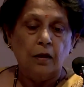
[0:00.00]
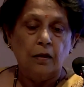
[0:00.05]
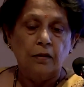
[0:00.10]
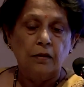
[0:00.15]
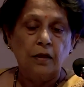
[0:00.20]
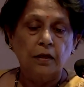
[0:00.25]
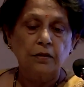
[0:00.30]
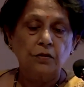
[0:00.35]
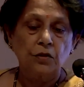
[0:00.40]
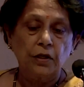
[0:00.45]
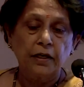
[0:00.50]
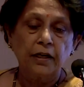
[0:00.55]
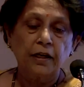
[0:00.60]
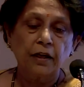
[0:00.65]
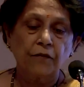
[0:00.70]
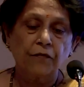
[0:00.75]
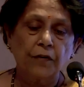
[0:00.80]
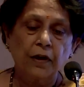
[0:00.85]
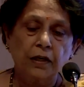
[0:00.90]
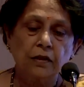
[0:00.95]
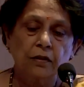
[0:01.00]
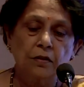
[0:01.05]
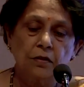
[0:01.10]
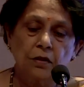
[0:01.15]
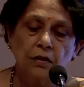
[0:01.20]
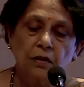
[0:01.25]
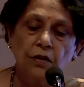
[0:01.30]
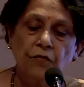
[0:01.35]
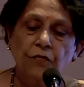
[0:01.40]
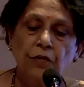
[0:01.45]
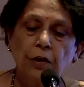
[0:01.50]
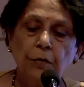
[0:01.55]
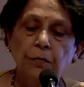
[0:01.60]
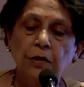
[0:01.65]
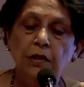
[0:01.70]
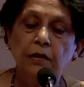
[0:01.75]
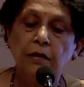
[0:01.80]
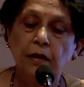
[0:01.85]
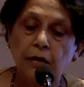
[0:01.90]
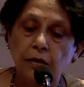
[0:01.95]
Then genetic factors in the
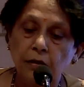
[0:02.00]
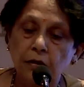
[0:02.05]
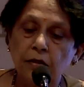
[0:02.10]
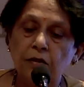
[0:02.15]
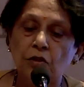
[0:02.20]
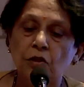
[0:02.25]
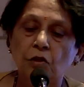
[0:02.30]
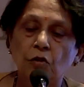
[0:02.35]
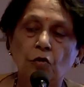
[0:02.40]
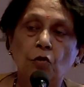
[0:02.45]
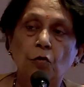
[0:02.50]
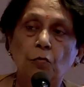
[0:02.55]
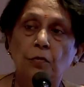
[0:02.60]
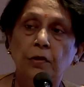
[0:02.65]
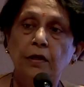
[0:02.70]
female, Turner syndrome.